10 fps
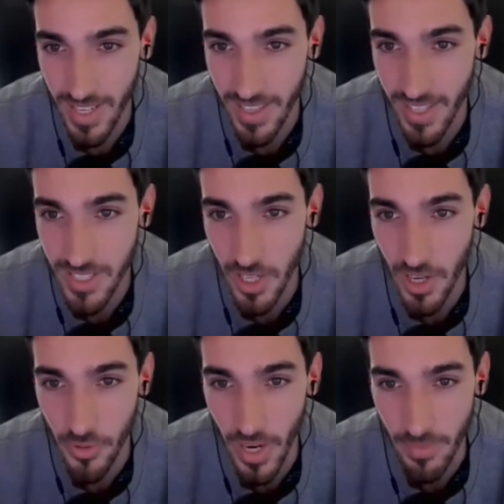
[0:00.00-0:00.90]
Thanks a lot
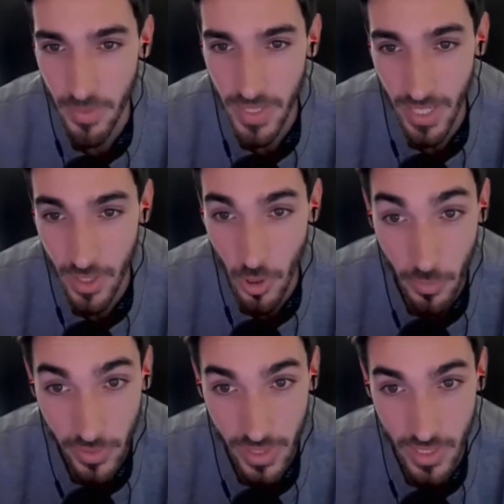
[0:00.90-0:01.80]
for having me. And
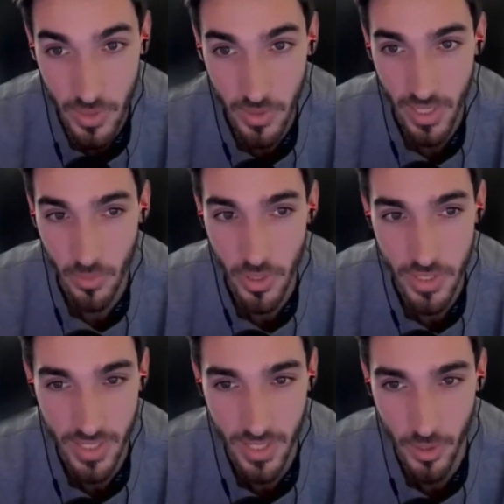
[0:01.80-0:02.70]
hopefully this
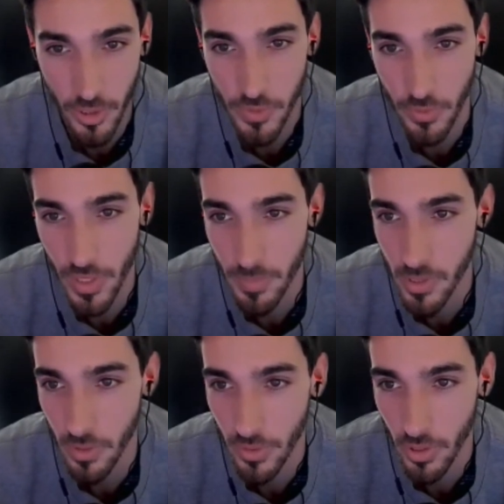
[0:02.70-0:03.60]
was a useful
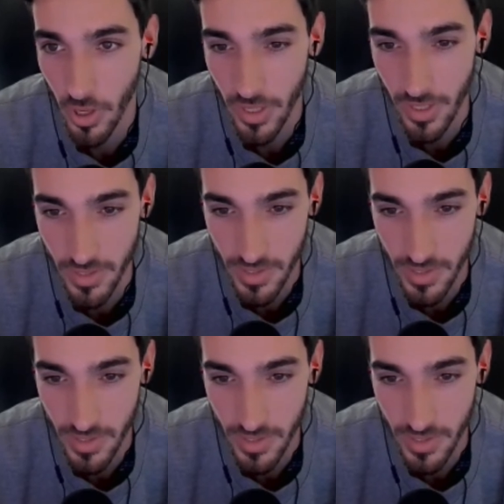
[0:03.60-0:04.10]
episode for your audience.